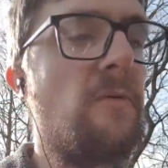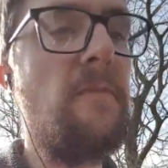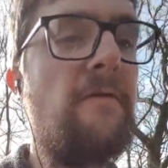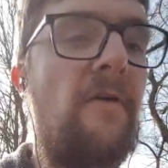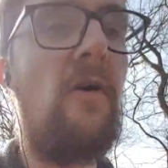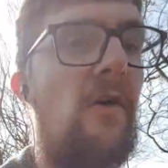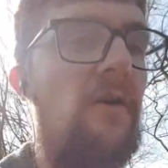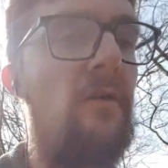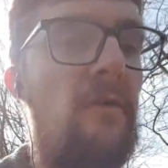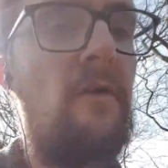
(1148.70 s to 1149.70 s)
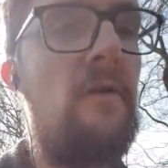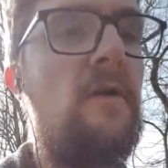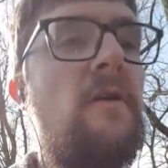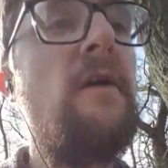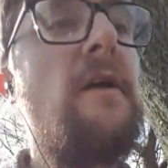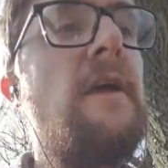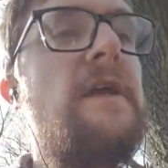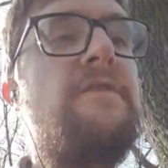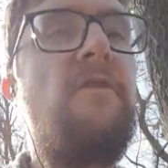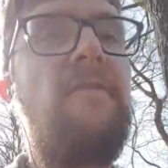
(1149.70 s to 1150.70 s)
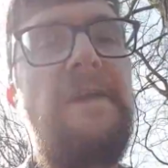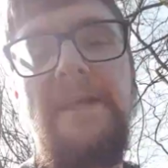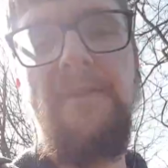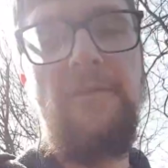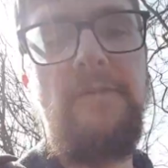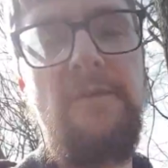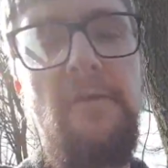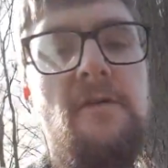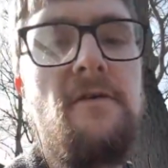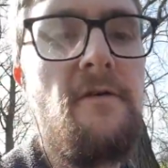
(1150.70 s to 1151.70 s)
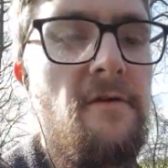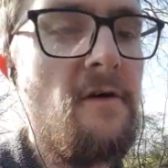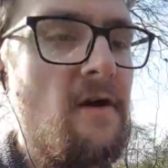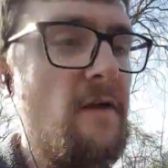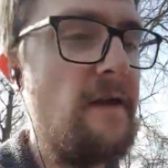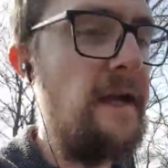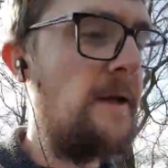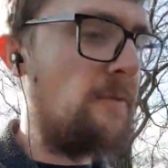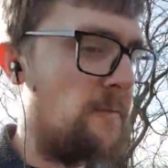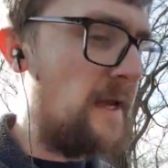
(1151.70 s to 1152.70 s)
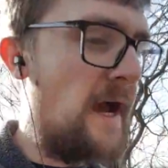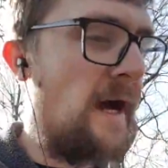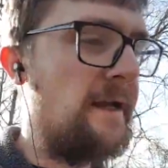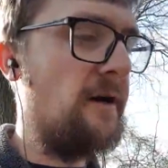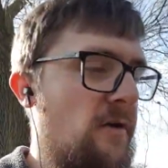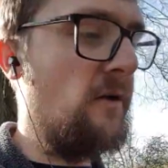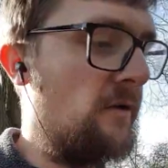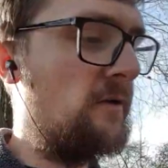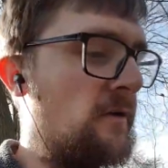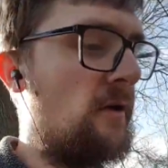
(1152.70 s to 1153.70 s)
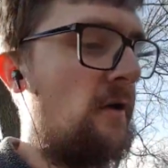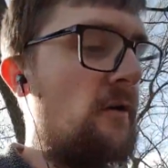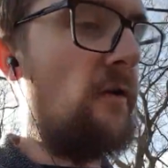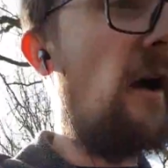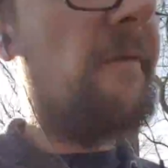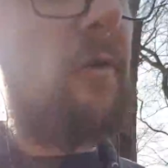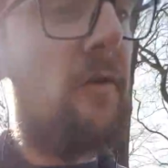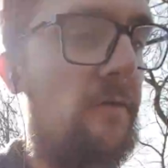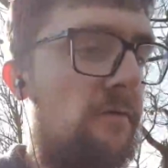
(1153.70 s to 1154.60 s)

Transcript: before it's revealed that he was behind it all, so everyone